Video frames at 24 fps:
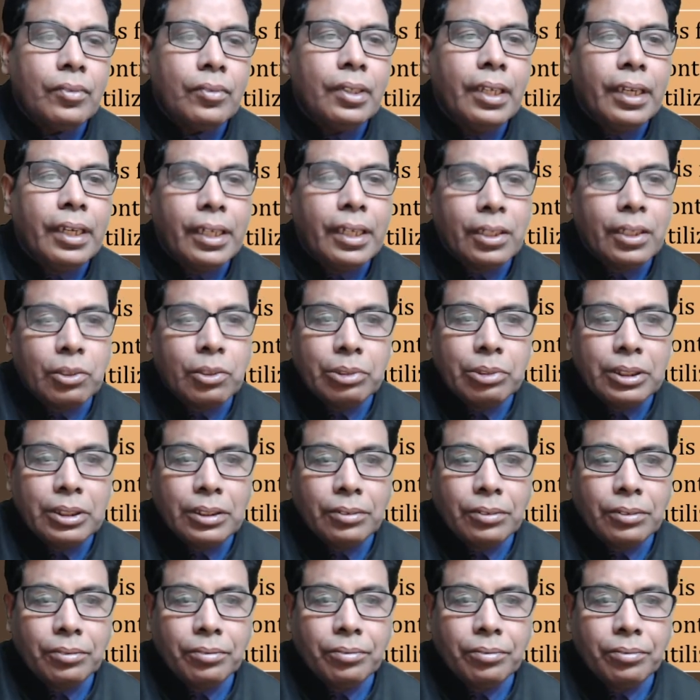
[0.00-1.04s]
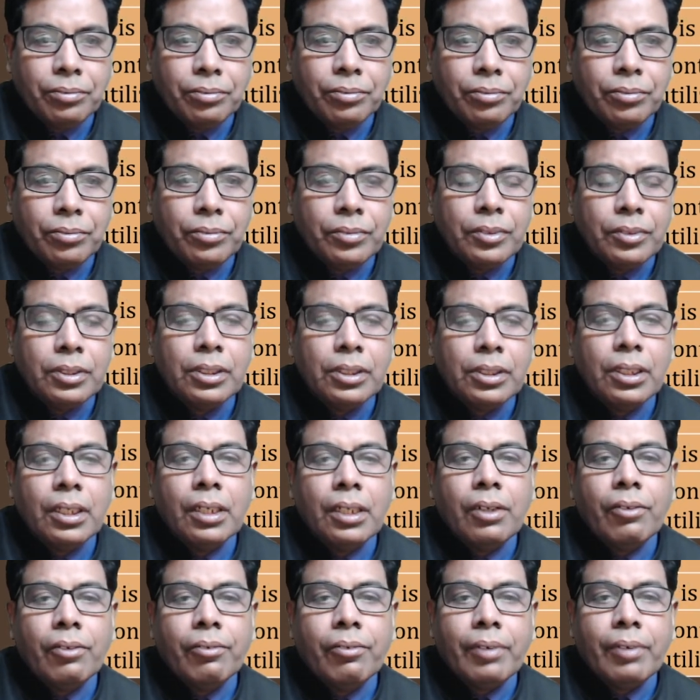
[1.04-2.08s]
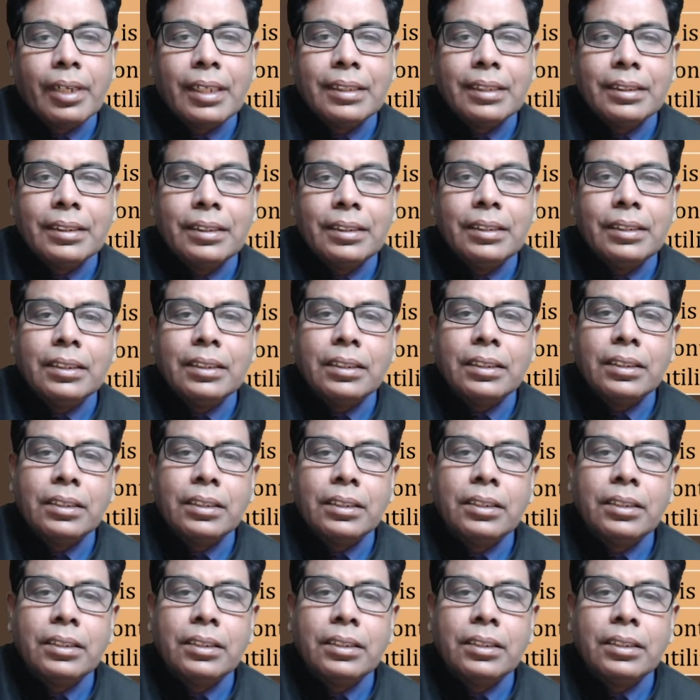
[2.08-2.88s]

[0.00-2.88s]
encoding, whereas here